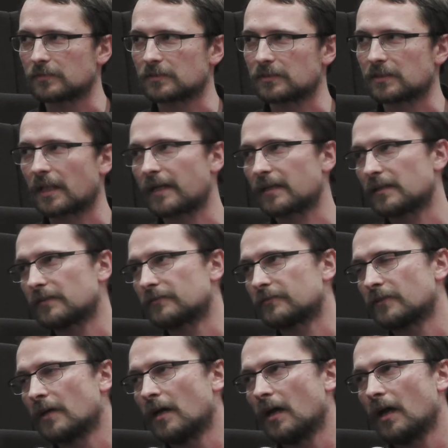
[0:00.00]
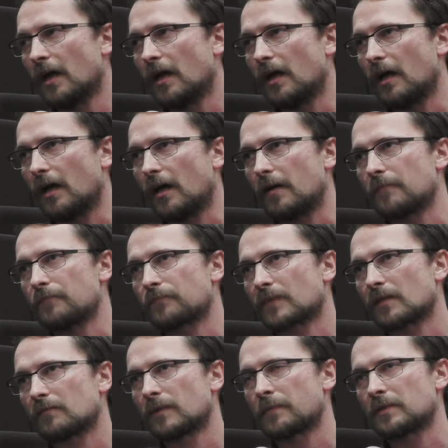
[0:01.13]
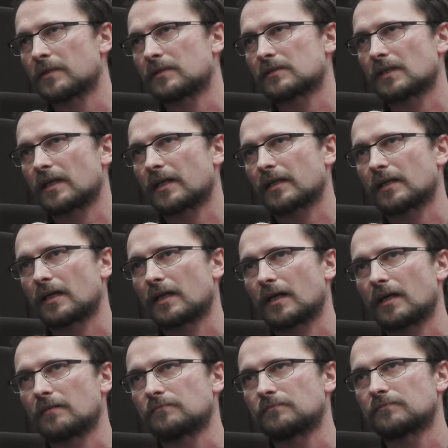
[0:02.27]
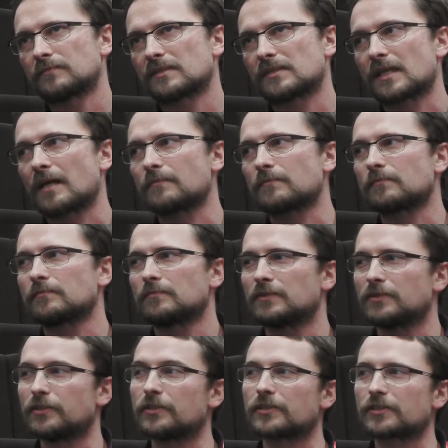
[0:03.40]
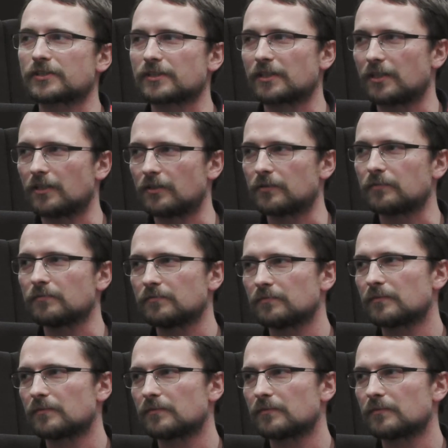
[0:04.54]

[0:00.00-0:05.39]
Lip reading: It's like if maybe it's like some years ago